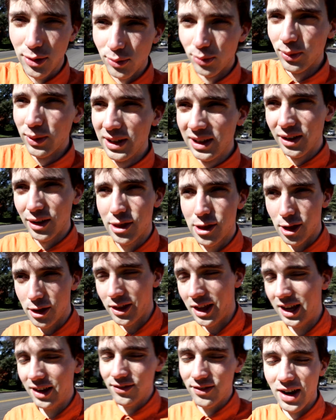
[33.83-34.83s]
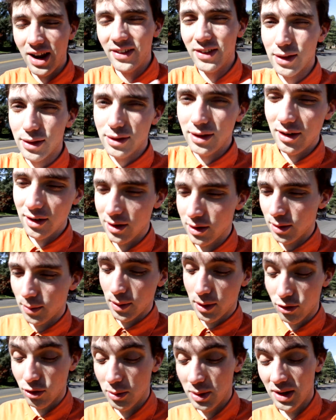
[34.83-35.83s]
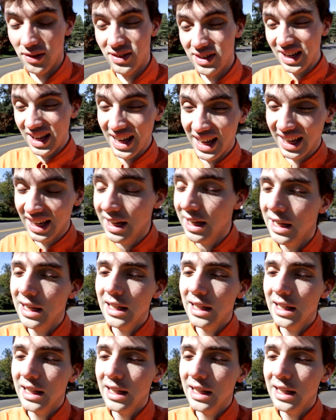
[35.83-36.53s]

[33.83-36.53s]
real sunlight I've gotten this year because I've been streaming every day.